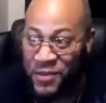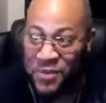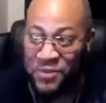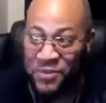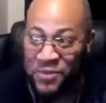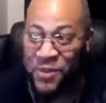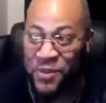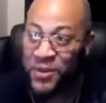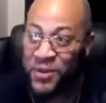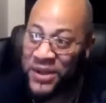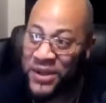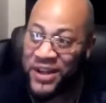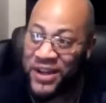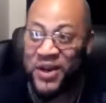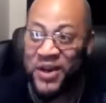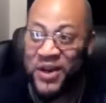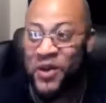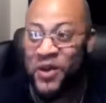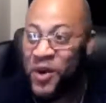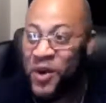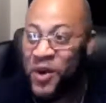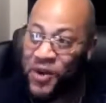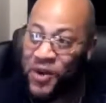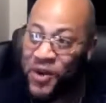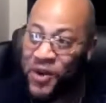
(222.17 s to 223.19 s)
We don't gonna
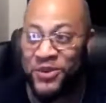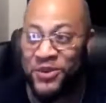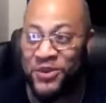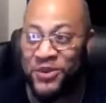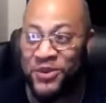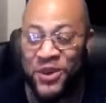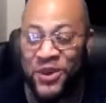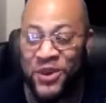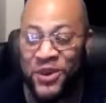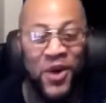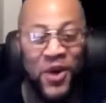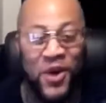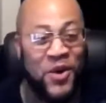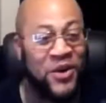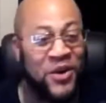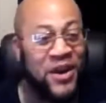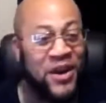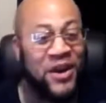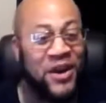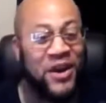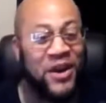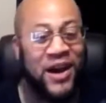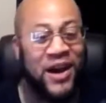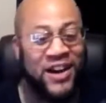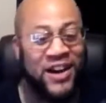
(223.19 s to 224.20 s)
hold you too long.
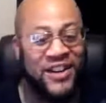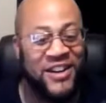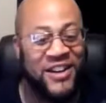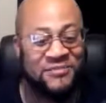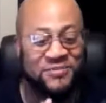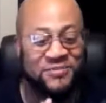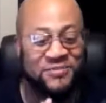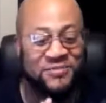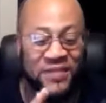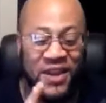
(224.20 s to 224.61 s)
Um,